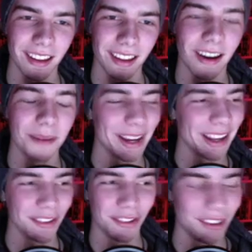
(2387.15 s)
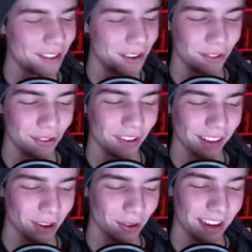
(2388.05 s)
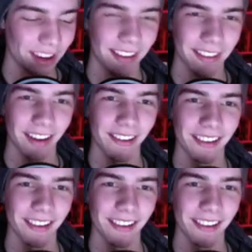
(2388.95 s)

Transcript: Oh man, you should check those guys out.